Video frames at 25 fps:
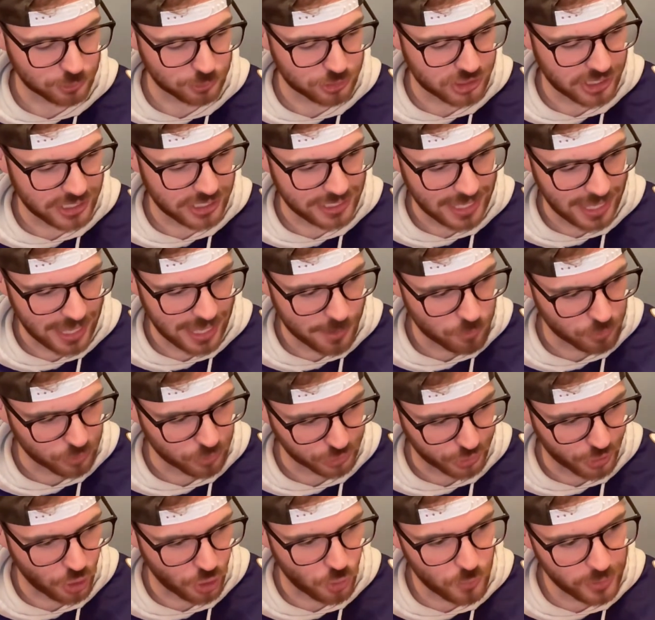game where
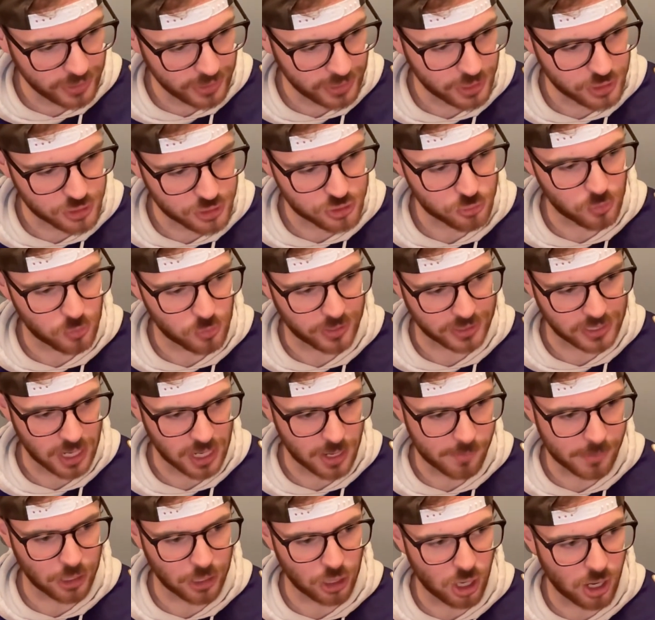going into it,
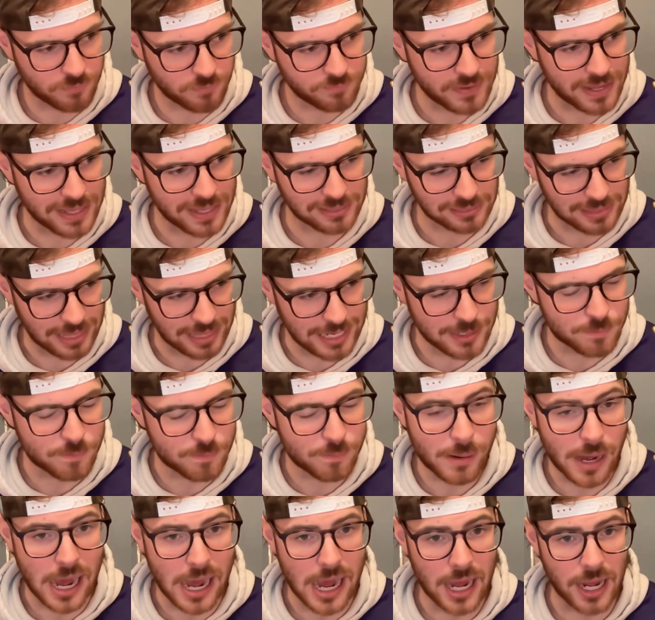coming off a late
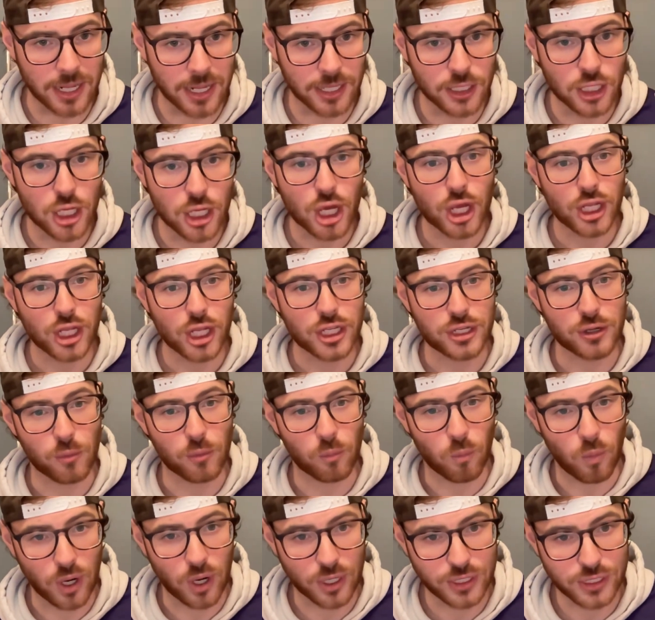bye, you
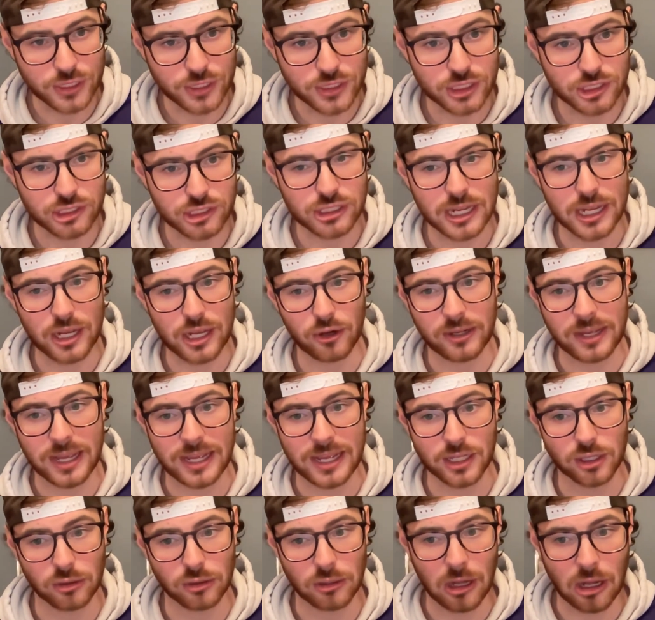wanted to say, okay,
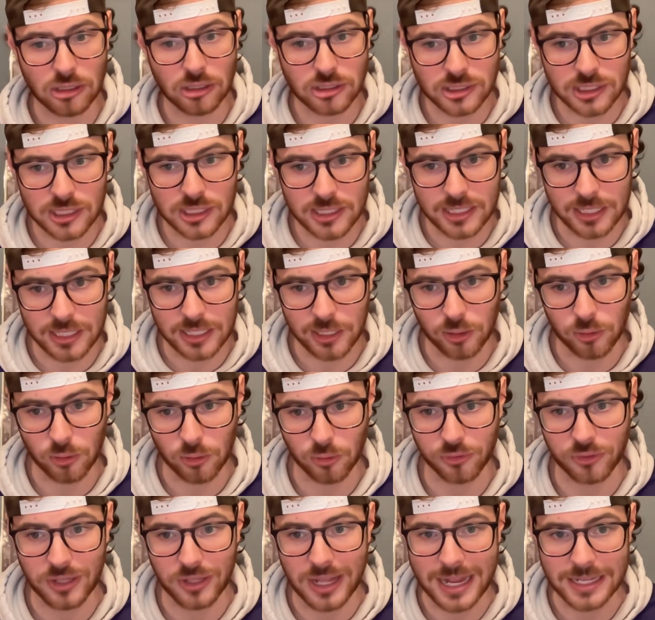you lost to the
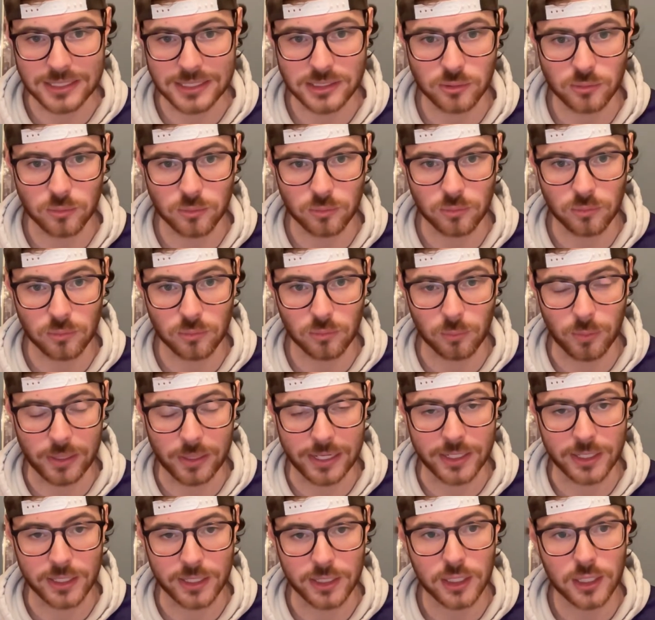Eagles last
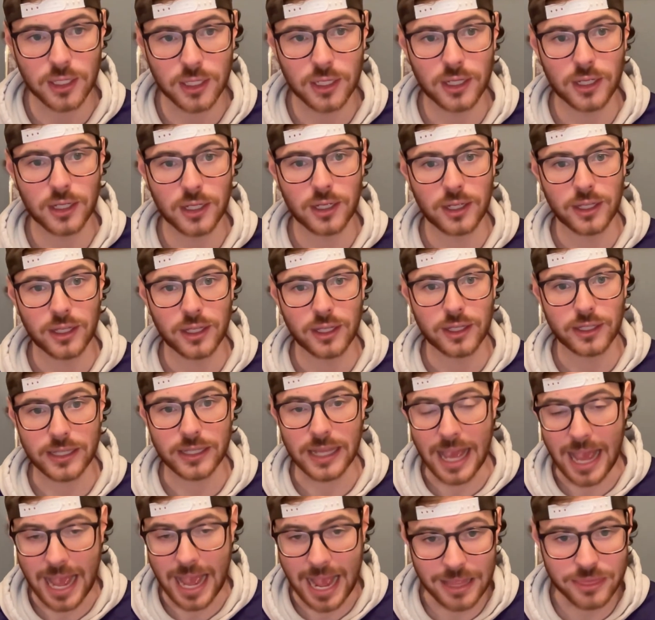week. You
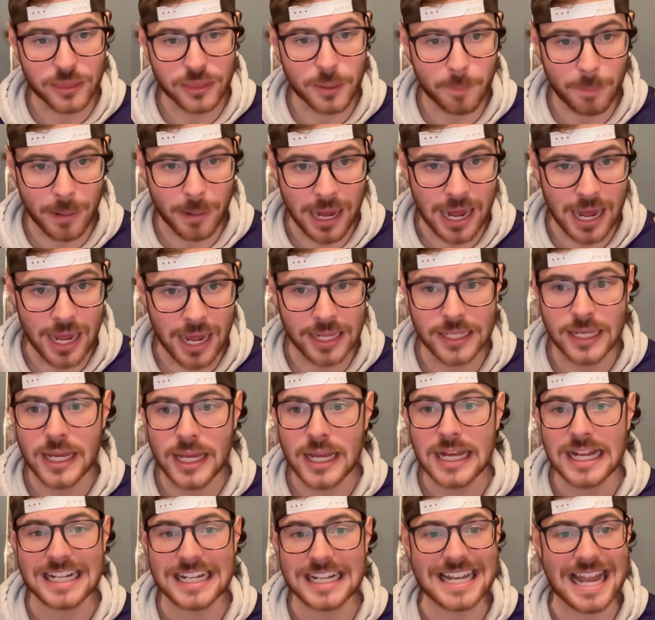had the bye.
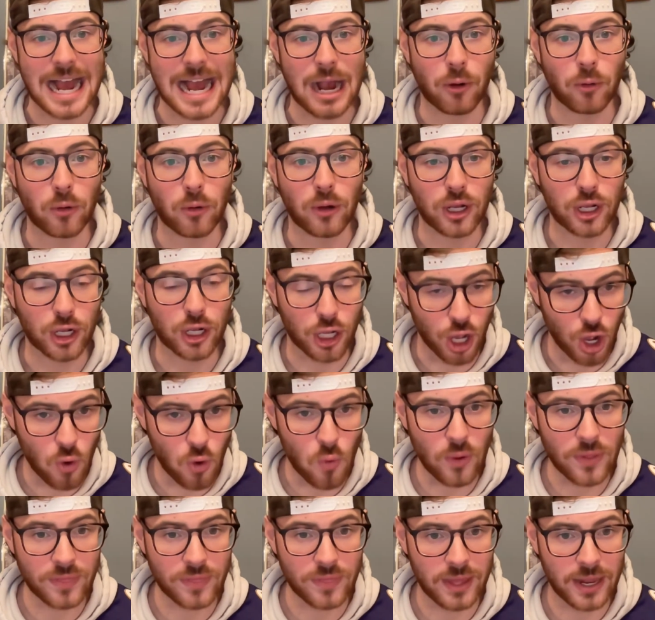Now go
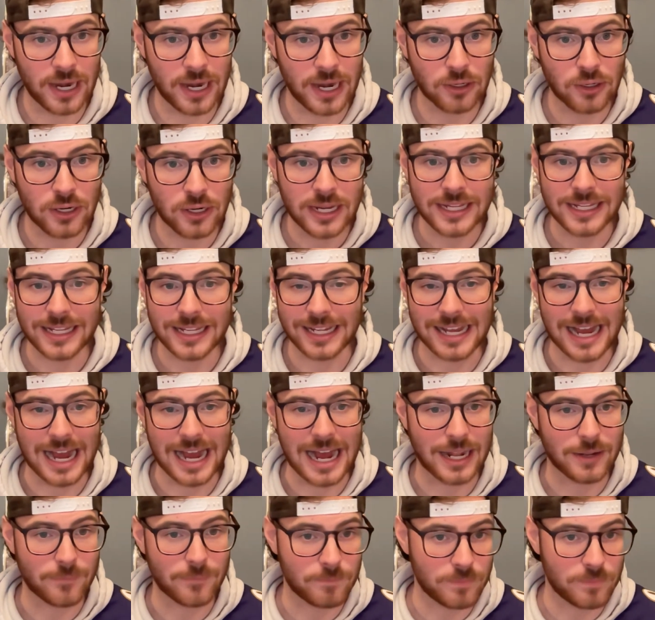in there. You got